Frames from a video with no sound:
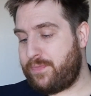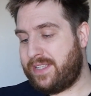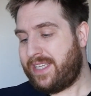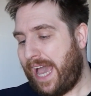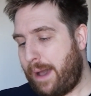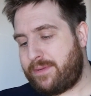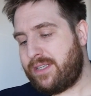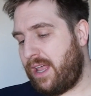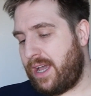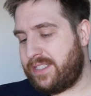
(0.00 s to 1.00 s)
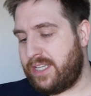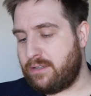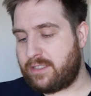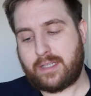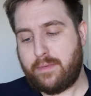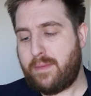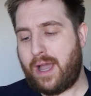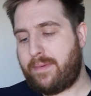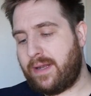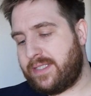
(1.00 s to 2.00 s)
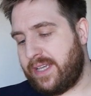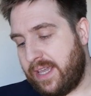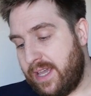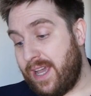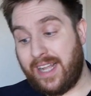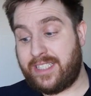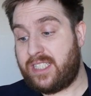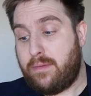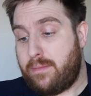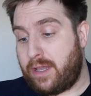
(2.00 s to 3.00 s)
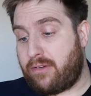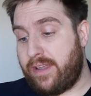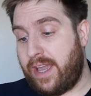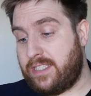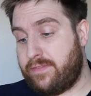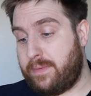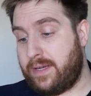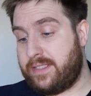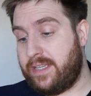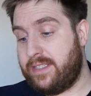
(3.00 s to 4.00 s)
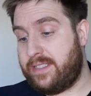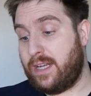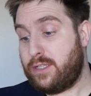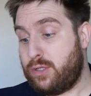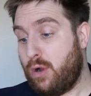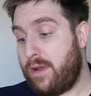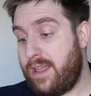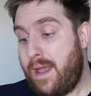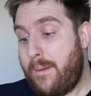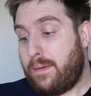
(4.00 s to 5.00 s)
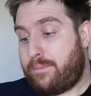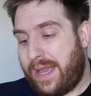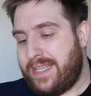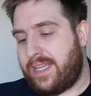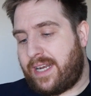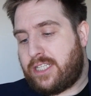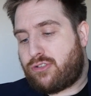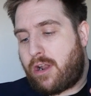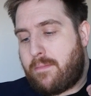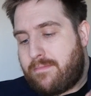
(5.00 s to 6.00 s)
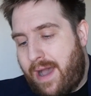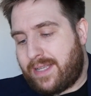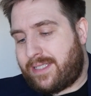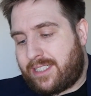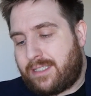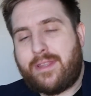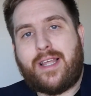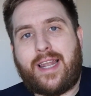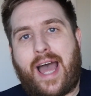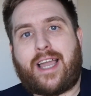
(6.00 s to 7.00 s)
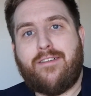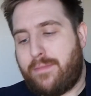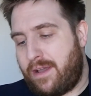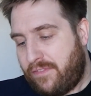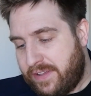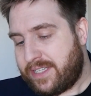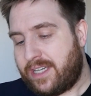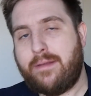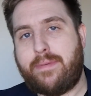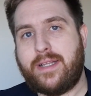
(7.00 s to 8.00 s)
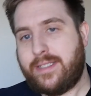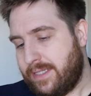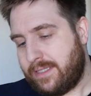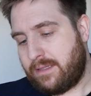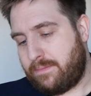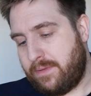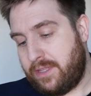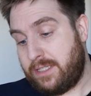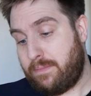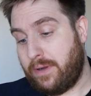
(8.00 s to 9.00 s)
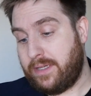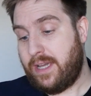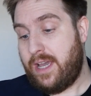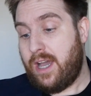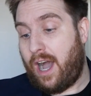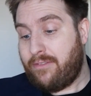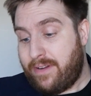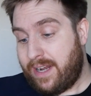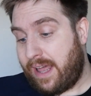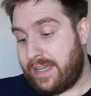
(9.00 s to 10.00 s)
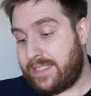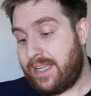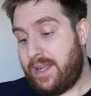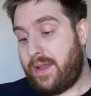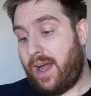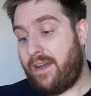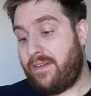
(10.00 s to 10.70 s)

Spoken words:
It's capitalizing on some of my ability and some of my creative ability to tell a story, but basically it's trying to mask some of the lack of my physical abilities at this point. I realized I